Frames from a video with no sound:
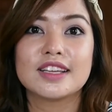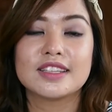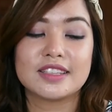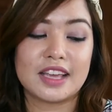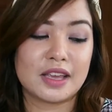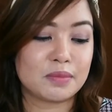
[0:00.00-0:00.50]

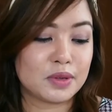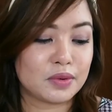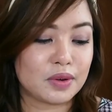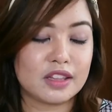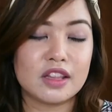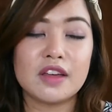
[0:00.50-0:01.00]
debut.
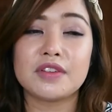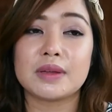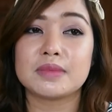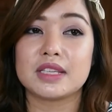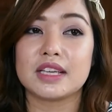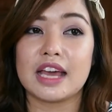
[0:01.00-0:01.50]
I love
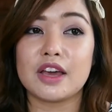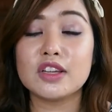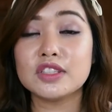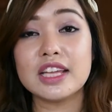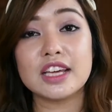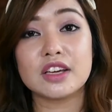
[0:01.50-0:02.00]
Empty. I
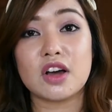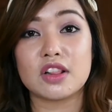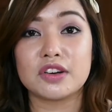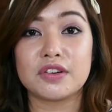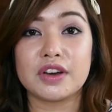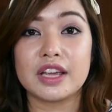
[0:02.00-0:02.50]
also like
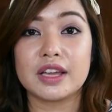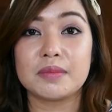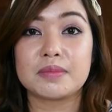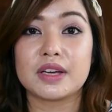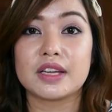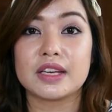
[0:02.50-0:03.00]
Color Ring,
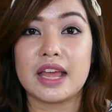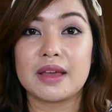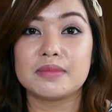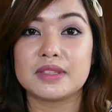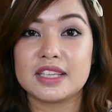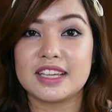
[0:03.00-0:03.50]
but
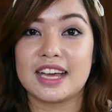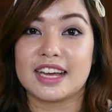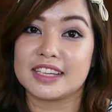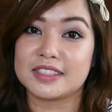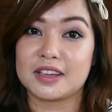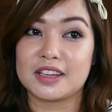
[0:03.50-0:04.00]
Empty
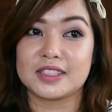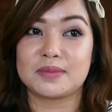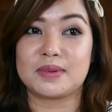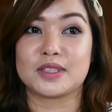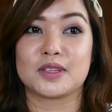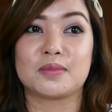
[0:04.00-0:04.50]
has a
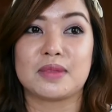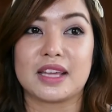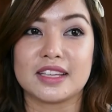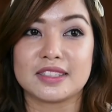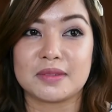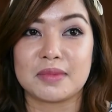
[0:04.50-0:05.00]
special
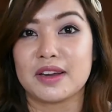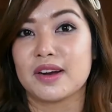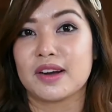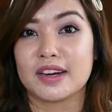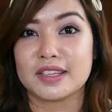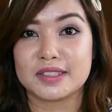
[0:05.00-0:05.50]
place in my
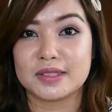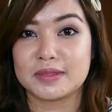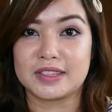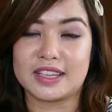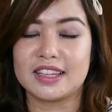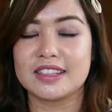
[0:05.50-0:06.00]
heart just
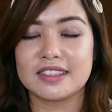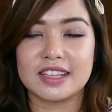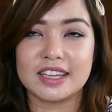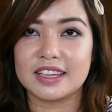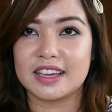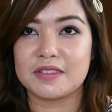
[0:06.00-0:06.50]
because I
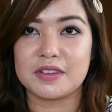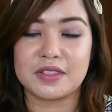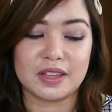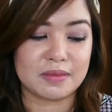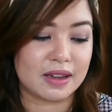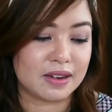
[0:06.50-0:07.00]
like
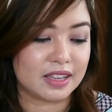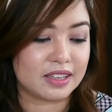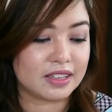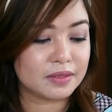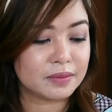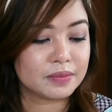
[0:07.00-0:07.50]
everything about it.
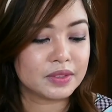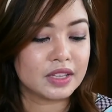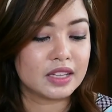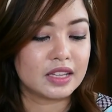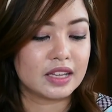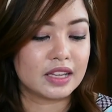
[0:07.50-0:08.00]

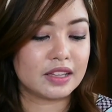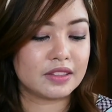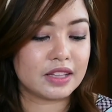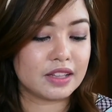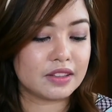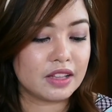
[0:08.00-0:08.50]
And
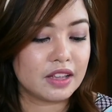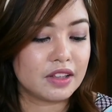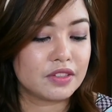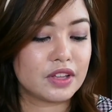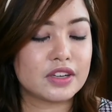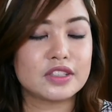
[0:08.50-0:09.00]
then
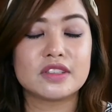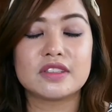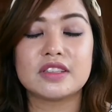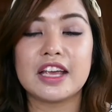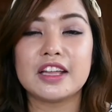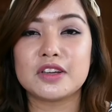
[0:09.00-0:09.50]
there's
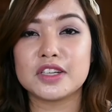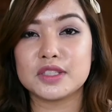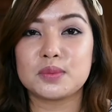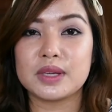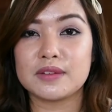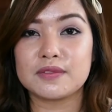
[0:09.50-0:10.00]
Taylor
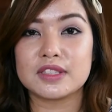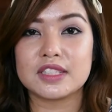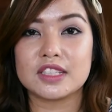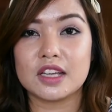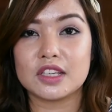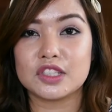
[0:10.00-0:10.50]

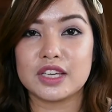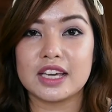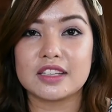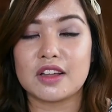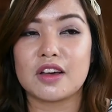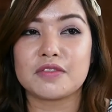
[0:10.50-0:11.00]
Swift's Shake
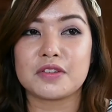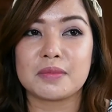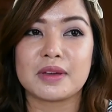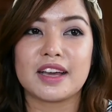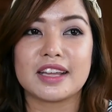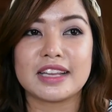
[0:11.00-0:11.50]
It Off. Oh
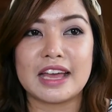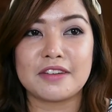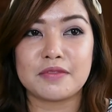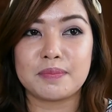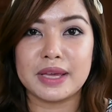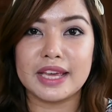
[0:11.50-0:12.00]
my god,
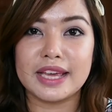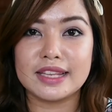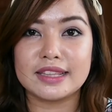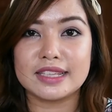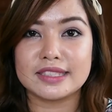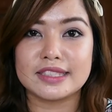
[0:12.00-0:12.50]
I've
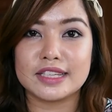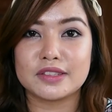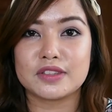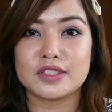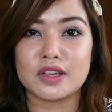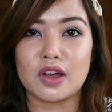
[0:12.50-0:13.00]
been listening to
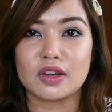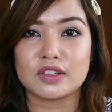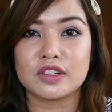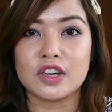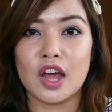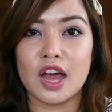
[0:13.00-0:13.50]
this song
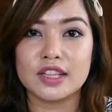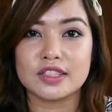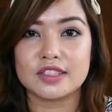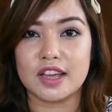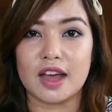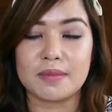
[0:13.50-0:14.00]

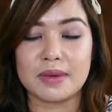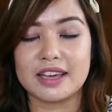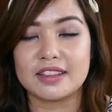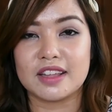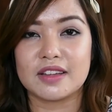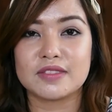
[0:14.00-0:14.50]
non-stop.
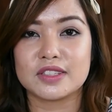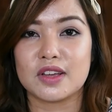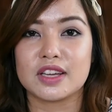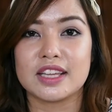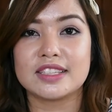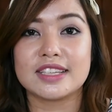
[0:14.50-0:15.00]
I love this
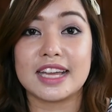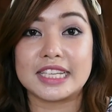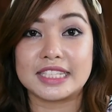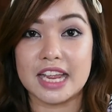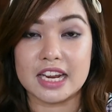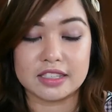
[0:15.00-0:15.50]
song. It's
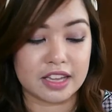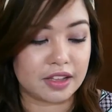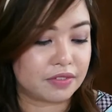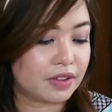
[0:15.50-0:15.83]
addictive.